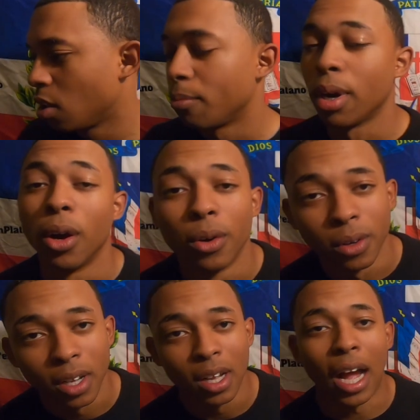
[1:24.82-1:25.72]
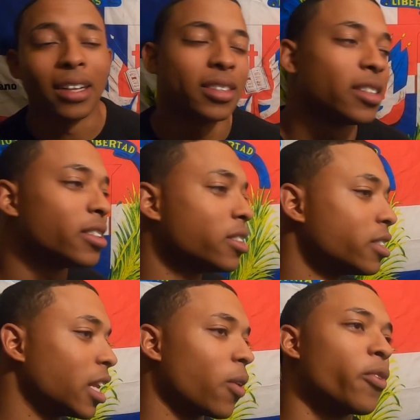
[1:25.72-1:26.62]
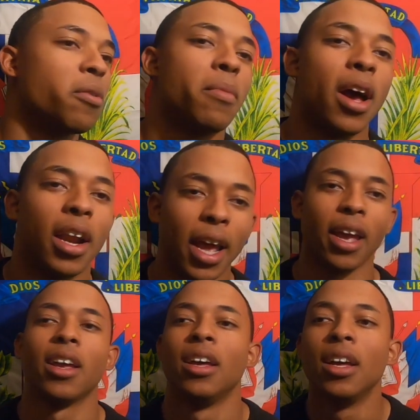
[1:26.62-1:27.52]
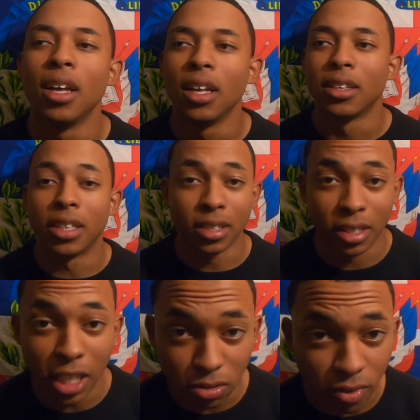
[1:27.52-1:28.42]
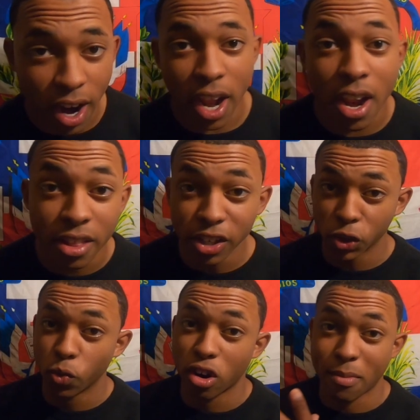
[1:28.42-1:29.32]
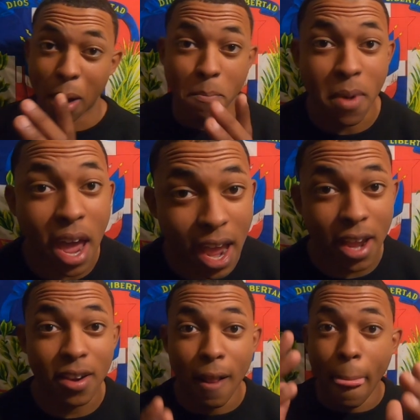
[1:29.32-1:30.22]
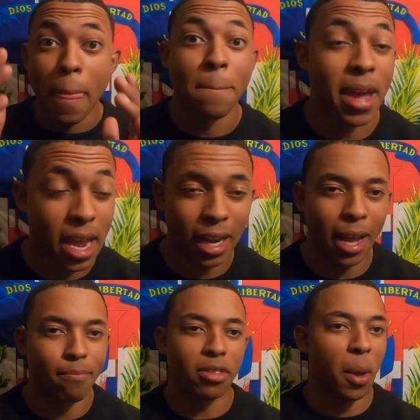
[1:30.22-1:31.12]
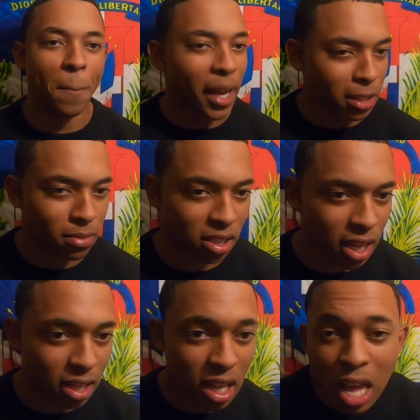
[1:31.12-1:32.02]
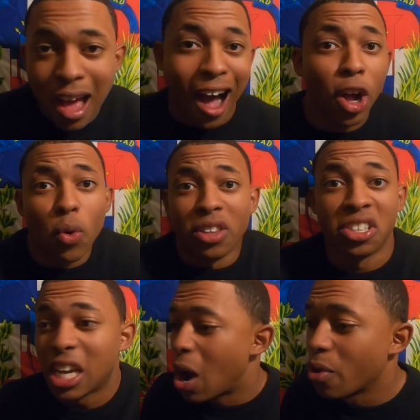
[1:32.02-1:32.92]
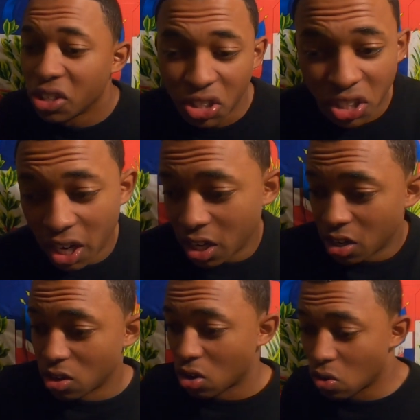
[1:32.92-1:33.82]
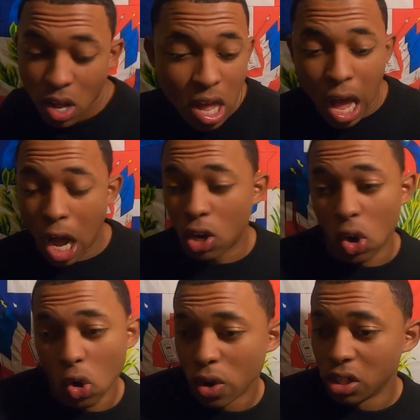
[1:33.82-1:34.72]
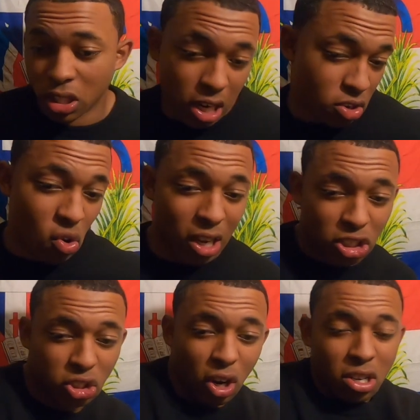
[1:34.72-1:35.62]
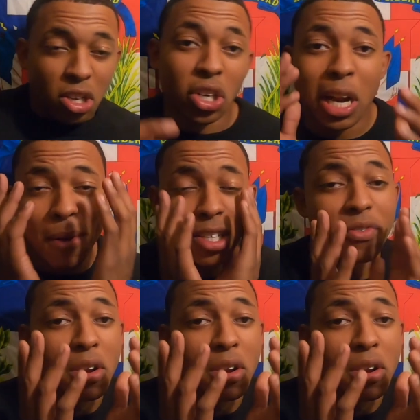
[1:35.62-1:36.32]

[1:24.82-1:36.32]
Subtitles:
bro. I think this is like one of my like this one right here. This is one of my main like the biggest mistakes. I go in the shower and shit, you know. I go in, you know, I start looking at myself in